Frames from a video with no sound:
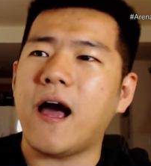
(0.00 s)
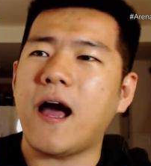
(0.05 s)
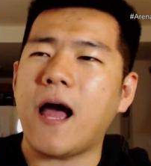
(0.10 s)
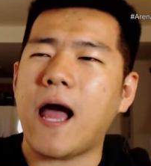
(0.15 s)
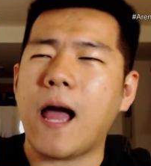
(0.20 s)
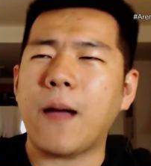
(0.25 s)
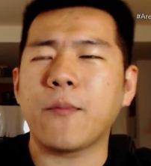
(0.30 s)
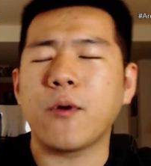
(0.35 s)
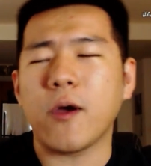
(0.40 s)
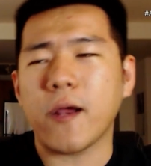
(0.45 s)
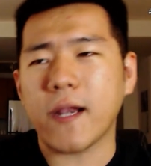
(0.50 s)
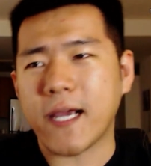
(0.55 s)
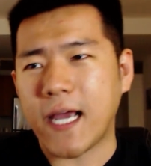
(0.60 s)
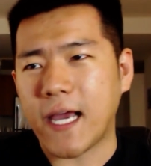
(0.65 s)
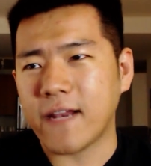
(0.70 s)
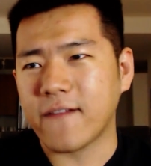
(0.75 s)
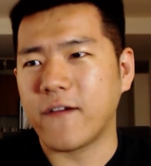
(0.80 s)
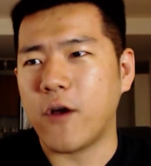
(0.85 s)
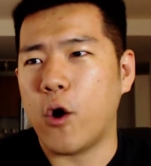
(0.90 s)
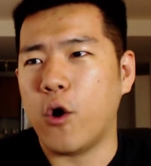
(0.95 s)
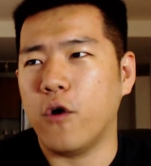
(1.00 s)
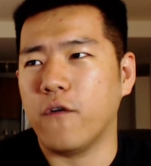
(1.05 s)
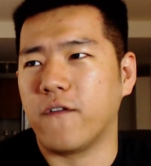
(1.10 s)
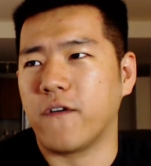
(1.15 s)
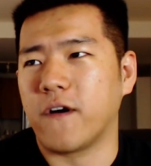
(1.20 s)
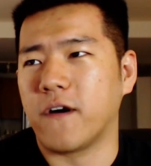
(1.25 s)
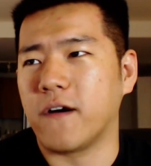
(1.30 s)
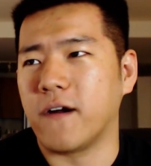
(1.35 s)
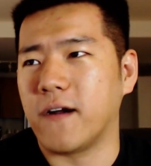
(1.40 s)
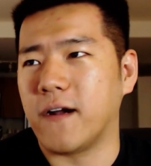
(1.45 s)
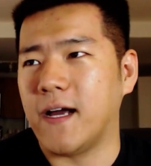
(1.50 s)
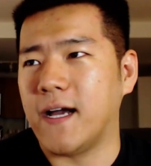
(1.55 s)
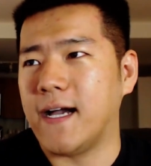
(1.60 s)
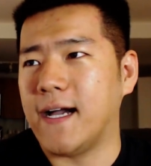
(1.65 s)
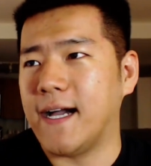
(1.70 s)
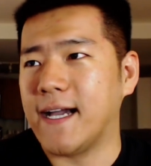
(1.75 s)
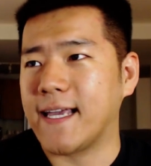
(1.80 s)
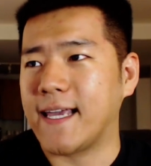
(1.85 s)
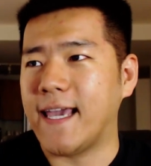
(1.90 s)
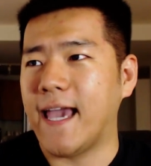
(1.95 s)
I'm going to kind of go over,
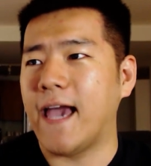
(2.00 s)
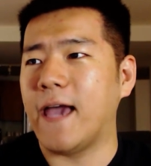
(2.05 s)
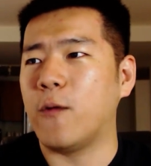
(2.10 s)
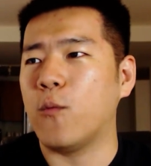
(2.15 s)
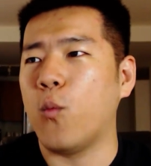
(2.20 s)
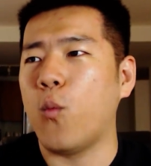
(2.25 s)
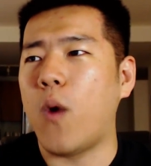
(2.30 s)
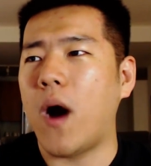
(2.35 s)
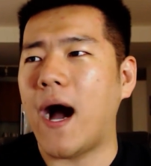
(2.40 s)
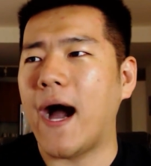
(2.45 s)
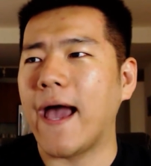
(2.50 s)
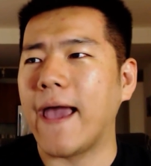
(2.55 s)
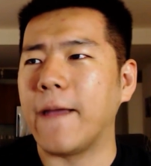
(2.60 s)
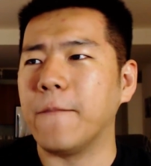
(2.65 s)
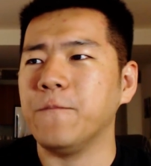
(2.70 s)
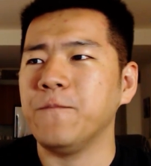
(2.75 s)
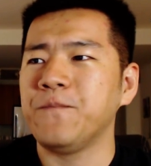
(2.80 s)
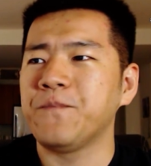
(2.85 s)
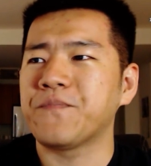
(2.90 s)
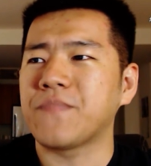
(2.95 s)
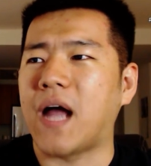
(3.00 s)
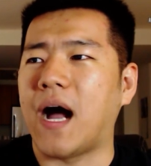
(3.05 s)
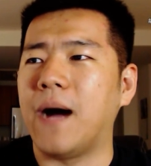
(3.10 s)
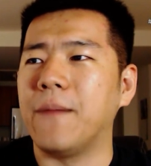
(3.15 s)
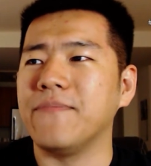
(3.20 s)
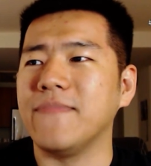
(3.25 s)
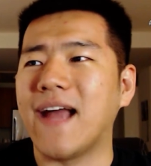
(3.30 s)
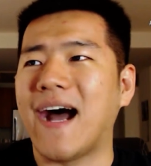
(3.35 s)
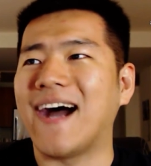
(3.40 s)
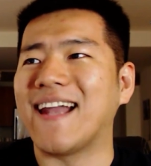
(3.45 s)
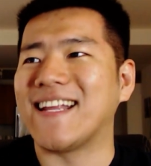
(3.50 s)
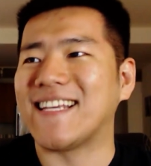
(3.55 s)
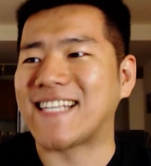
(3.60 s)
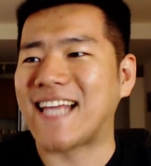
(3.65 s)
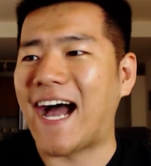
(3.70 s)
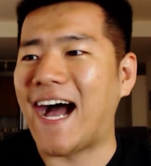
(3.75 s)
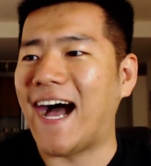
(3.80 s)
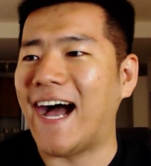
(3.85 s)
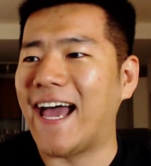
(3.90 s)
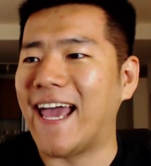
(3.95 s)
again, why I'm not as
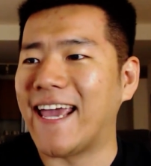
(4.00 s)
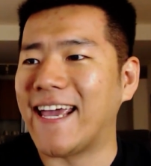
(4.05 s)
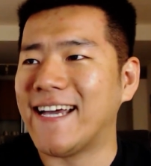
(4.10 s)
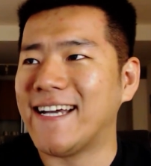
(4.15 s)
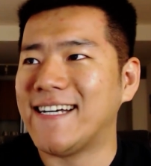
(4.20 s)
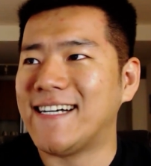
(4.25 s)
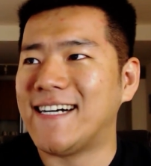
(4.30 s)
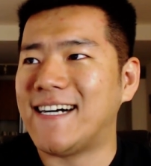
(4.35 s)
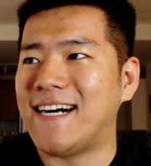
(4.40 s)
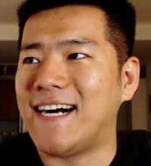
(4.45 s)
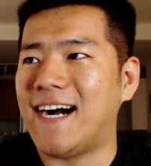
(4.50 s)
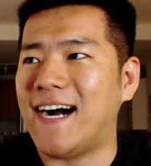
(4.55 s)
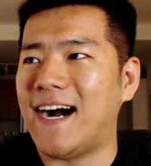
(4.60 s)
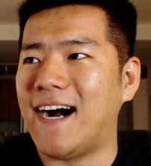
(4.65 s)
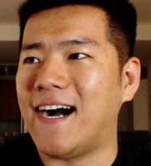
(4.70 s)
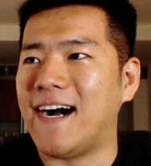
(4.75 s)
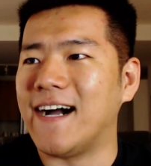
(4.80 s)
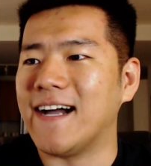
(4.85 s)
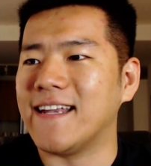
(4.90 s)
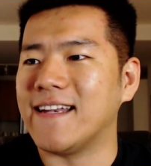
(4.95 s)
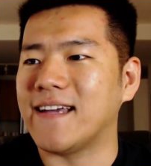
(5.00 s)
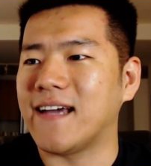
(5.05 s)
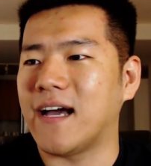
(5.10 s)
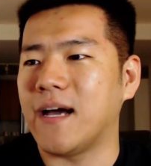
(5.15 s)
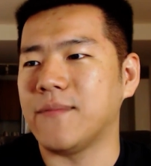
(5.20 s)
high on...